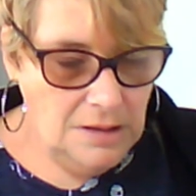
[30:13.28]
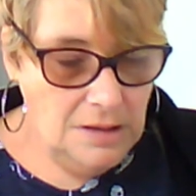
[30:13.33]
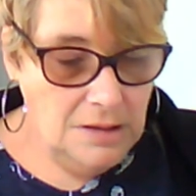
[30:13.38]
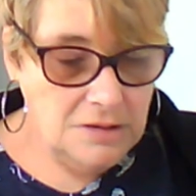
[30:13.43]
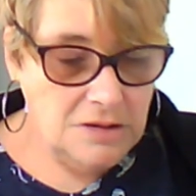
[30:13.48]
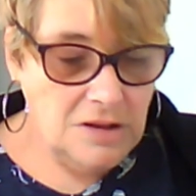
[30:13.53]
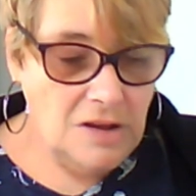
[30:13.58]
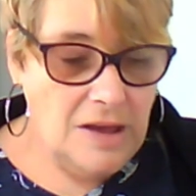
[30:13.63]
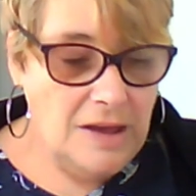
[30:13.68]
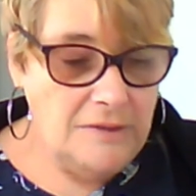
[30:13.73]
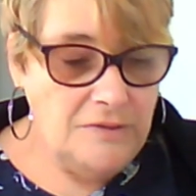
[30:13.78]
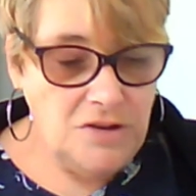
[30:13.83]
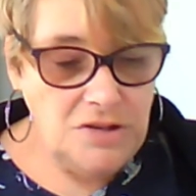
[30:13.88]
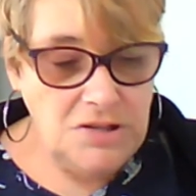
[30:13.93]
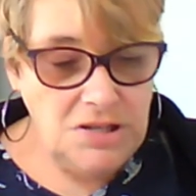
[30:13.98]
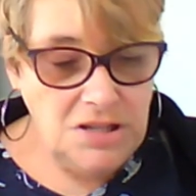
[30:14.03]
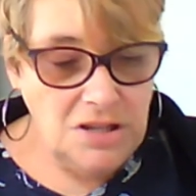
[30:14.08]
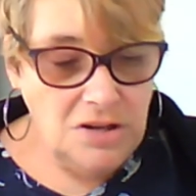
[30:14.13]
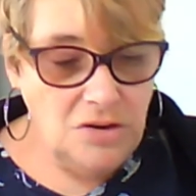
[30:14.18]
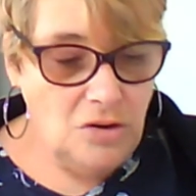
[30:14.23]
so have you
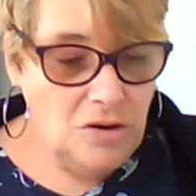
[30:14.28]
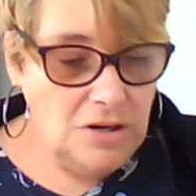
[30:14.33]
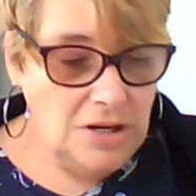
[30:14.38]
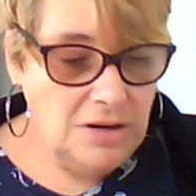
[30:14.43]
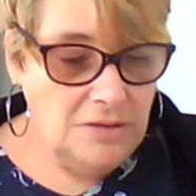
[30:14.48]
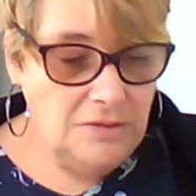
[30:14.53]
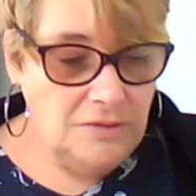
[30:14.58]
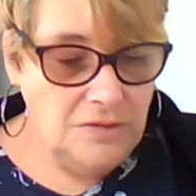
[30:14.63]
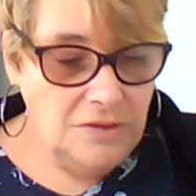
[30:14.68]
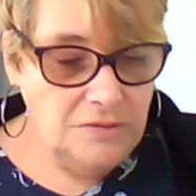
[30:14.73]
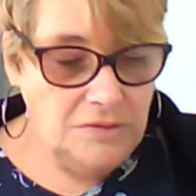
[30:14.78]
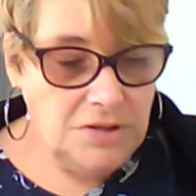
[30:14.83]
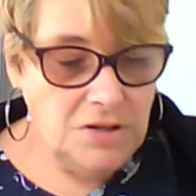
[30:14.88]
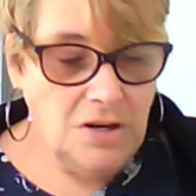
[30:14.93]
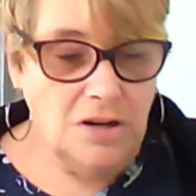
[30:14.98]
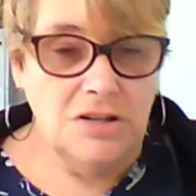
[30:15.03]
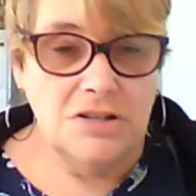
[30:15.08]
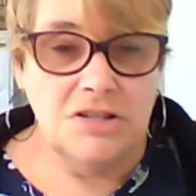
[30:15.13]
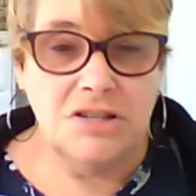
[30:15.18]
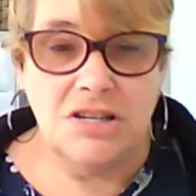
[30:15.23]
sent the
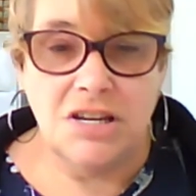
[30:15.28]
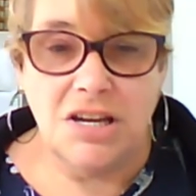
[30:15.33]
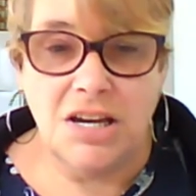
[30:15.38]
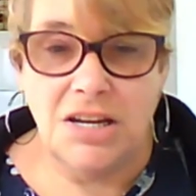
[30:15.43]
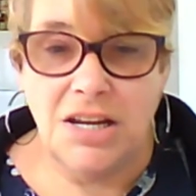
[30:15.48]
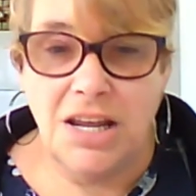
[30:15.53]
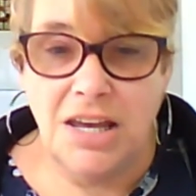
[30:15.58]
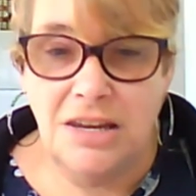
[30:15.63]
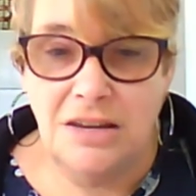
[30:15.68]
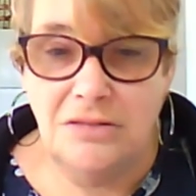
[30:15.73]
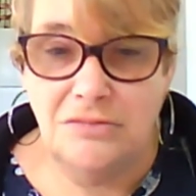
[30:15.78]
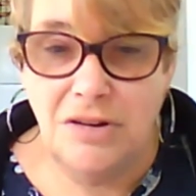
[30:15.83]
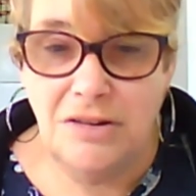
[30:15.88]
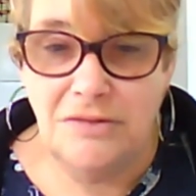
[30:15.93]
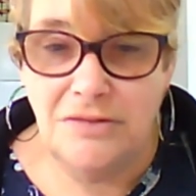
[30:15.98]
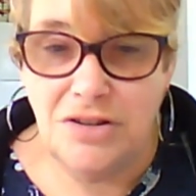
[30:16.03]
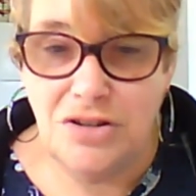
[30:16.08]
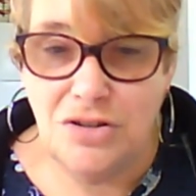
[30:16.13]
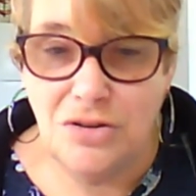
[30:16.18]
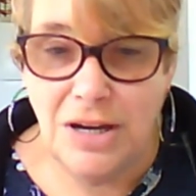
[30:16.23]
$950 to Canadian
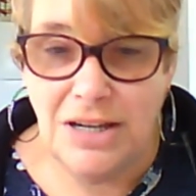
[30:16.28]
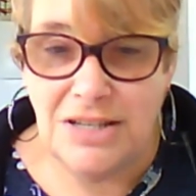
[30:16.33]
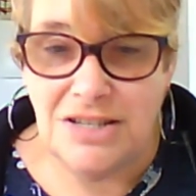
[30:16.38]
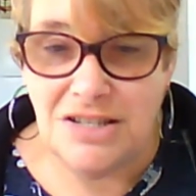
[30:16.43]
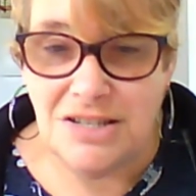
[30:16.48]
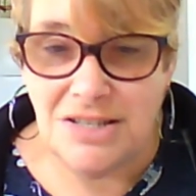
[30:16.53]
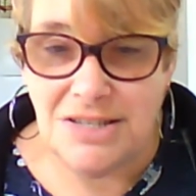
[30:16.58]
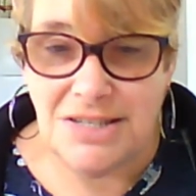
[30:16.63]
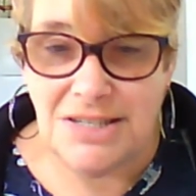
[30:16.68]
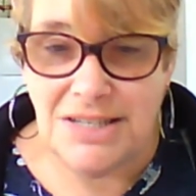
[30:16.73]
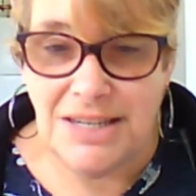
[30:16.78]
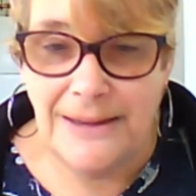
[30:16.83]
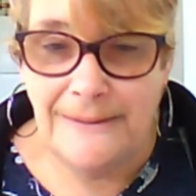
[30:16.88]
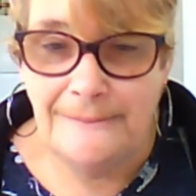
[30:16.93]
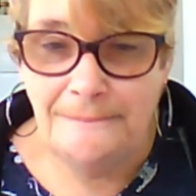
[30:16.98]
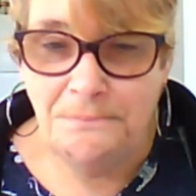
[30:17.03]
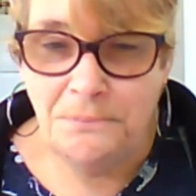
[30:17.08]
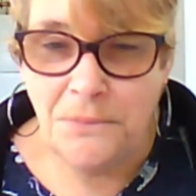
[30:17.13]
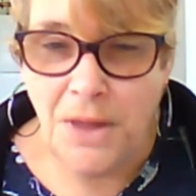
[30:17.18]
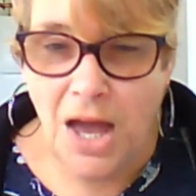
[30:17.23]
Revenue Agency?
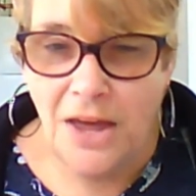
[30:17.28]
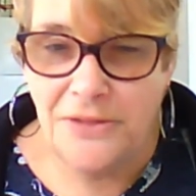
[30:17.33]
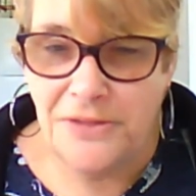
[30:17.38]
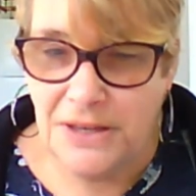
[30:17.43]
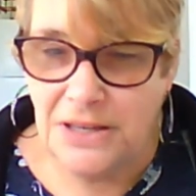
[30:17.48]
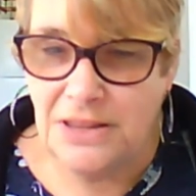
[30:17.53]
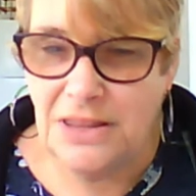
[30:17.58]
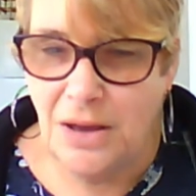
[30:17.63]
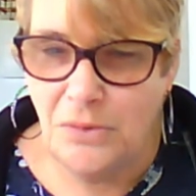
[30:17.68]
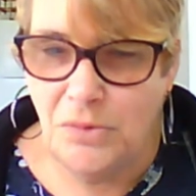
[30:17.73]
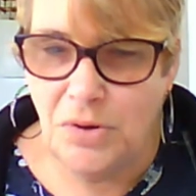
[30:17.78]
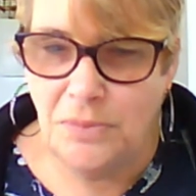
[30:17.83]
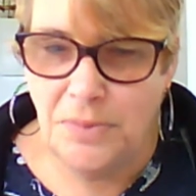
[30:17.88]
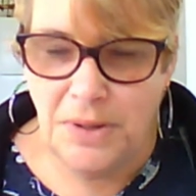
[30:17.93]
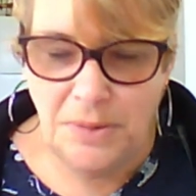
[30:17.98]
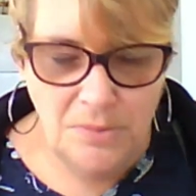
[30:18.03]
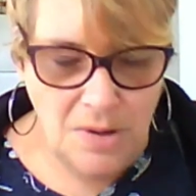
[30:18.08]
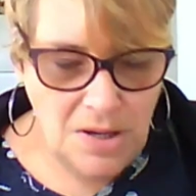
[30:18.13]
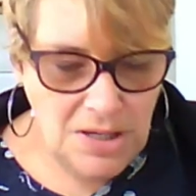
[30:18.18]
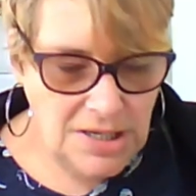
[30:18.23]
I think that would have
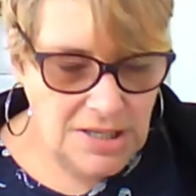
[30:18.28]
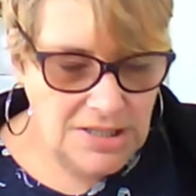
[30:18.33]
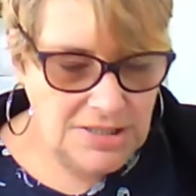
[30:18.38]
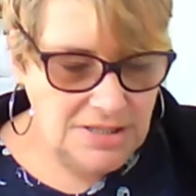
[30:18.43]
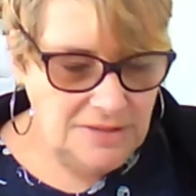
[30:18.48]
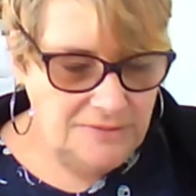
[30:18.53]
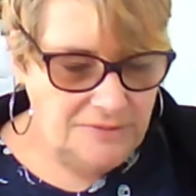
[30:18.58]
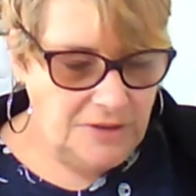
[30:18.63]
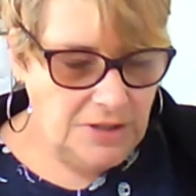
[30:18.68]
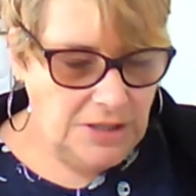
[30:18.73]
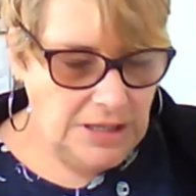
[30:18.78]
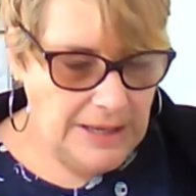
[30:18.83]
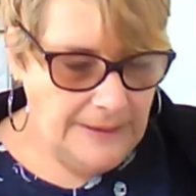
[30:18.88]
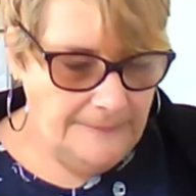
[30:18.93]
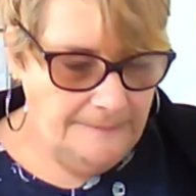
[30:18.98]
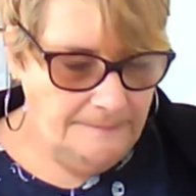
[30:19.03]
been my last figure.